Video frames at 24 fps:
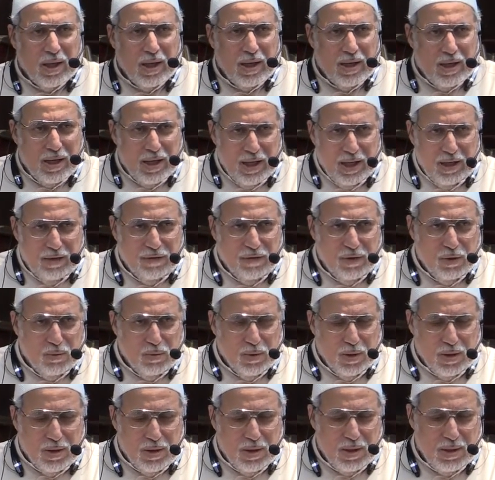And even
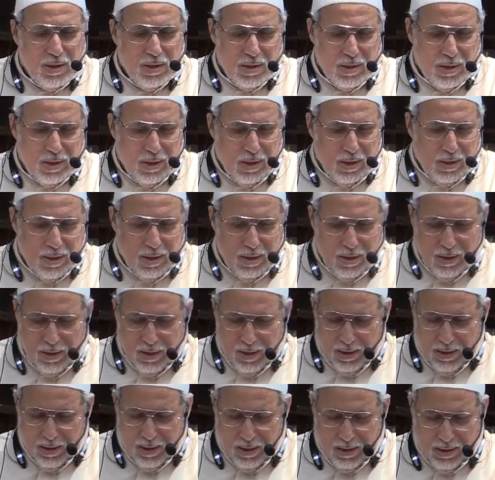with this,
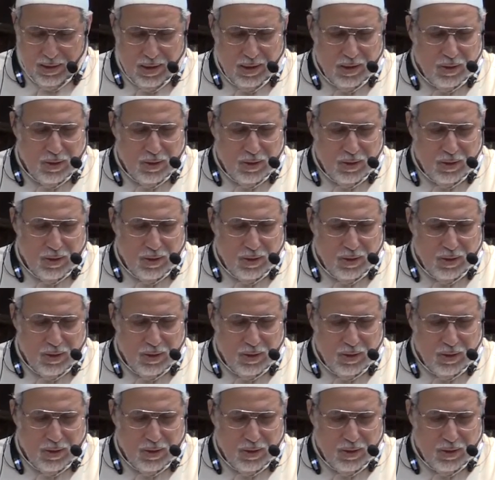this